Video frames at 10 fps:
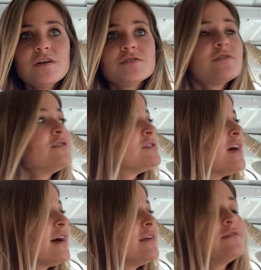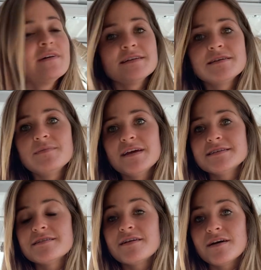So there's that. I do that some
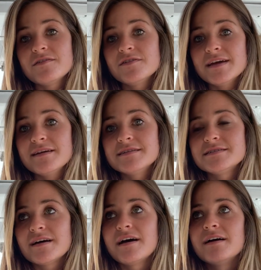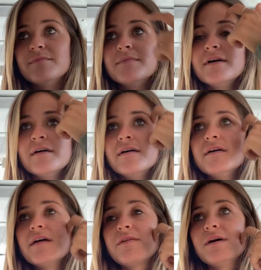days, and then other days,
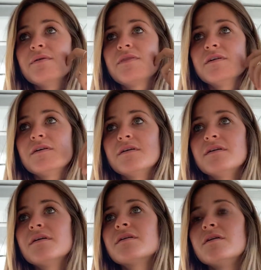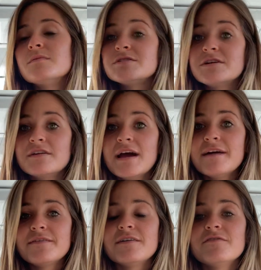throughout the almost year and a
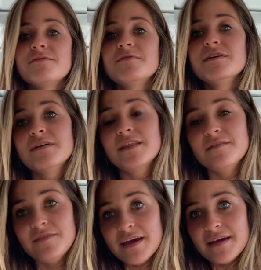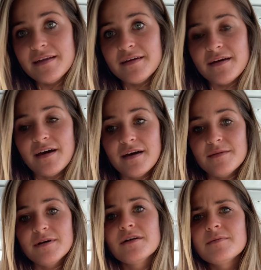half of living in the van,
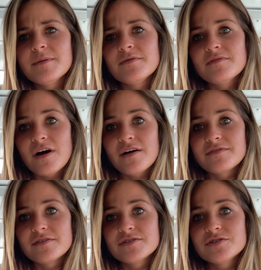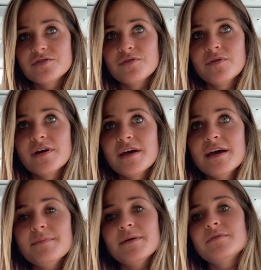a lot of people have offered to
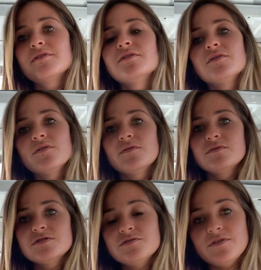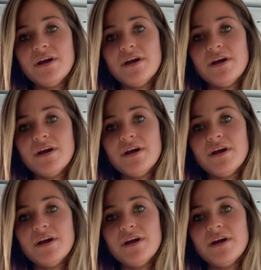be able to go to their